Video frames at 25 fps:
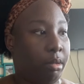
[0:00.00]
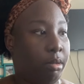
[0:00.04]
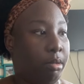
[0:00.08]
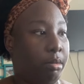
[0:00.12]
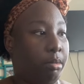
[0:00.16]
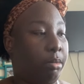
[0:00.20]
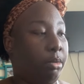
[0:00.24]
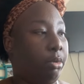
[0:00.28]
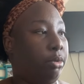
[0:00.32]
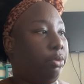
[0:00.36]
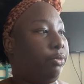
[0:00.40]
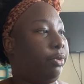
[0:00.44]

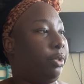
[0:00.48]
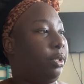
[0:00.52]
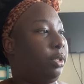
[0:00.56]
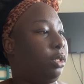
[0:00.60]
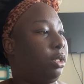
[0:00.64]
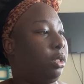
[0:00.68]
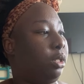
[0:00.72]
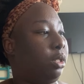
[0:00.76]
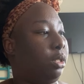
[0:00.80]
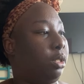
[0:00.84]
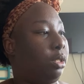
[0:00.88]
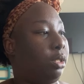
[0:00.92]
Move it
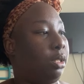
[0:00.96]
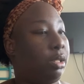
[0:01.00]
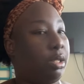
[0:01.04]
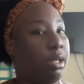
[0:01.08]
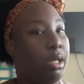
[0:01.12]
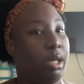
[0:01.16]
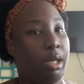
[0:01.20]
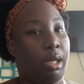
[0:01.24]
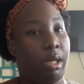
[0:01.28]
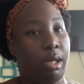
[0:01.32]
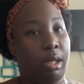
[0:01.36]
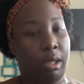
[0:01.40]
to the
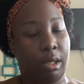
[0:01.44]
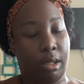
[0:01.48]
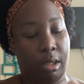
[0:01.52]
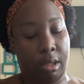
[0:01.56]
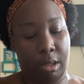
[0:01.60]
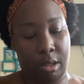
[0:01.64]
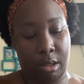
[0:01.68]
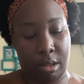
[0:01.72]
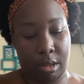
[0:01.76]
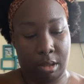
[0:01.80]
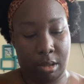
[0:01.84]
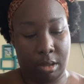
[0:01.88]

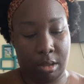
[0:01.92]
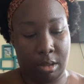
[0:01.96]
side